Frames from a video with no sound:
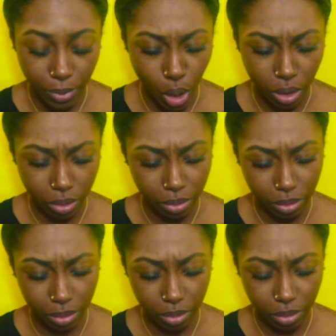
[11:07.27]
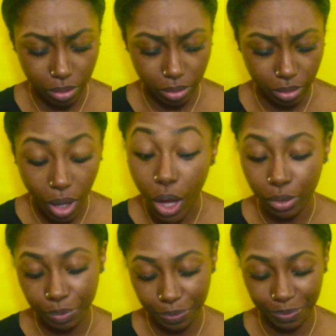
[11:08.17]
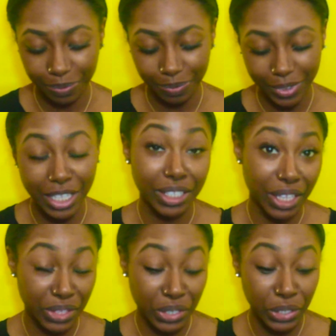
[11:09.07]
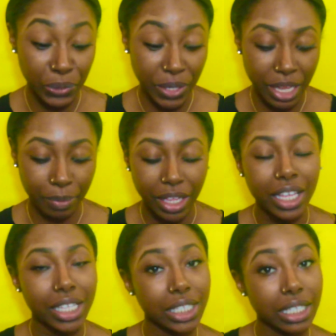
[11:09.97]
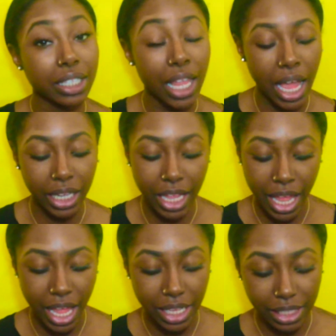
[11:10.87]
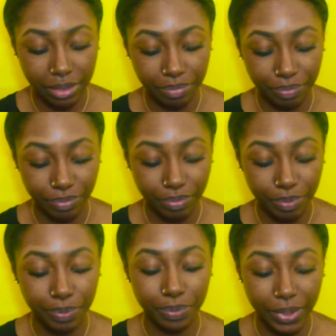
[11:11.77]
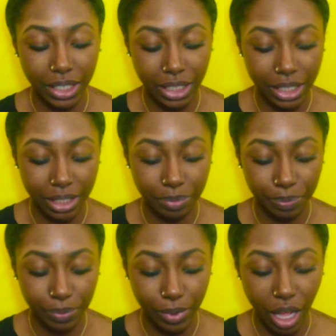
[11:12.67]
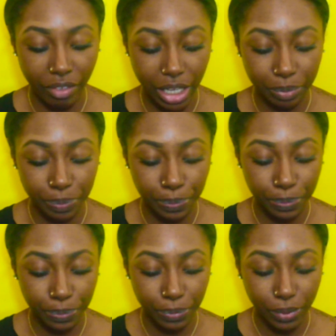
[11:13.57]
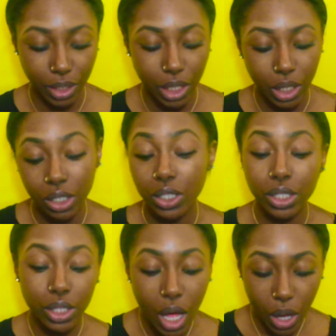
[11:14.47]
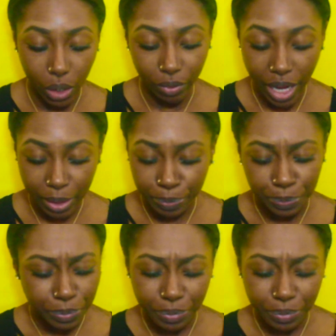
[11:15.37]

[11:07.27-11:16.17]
on. Oh, it's under a new name. It says Lion Ass. Yeah. Alright. So, right?